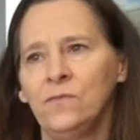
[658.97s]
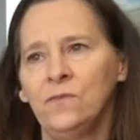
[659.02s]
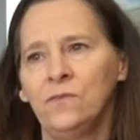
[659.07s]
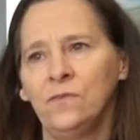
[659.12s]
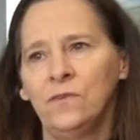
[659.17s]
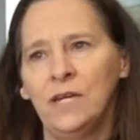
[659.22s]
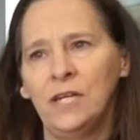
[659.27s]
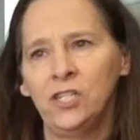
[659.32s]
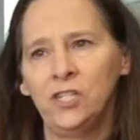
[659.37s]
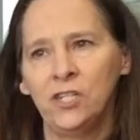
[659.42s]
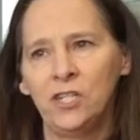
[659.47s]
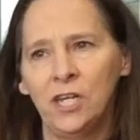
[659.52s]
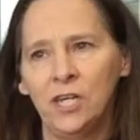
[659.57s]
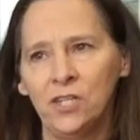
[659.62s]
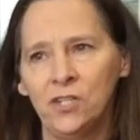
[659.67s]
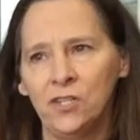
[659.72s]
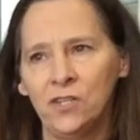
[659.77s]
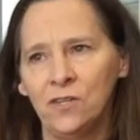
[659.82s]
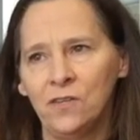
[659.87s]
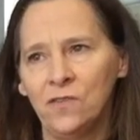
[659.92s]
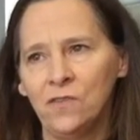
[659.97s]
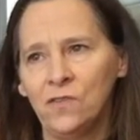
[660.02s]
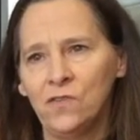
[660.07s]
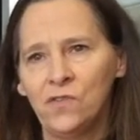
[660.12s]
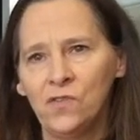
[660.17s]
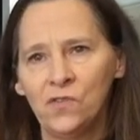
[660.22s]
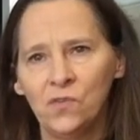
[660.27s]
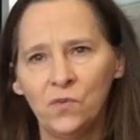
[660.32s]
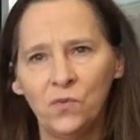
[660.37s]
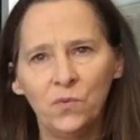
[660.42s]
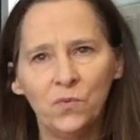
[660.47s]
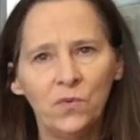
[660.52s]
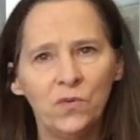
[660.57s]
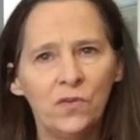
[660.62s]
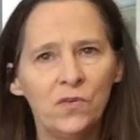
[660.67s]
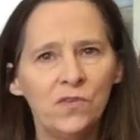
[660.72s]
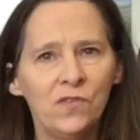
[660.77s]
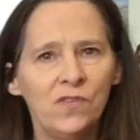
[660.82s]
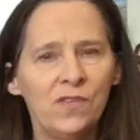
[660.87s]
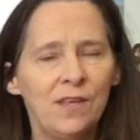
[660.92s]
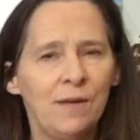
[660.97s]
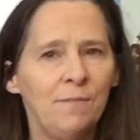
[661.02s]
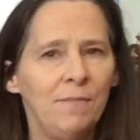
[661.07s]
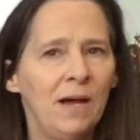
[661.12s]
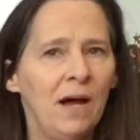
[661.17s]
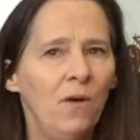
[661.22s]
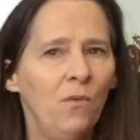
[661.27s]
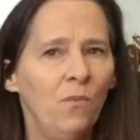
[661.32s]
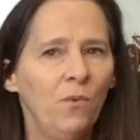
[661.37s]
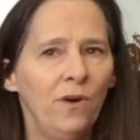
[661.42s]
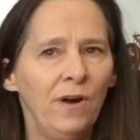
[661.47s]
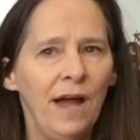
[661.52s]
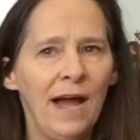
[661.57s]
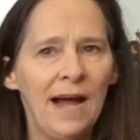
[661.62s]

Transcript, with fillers: to education in the schools, the amount we're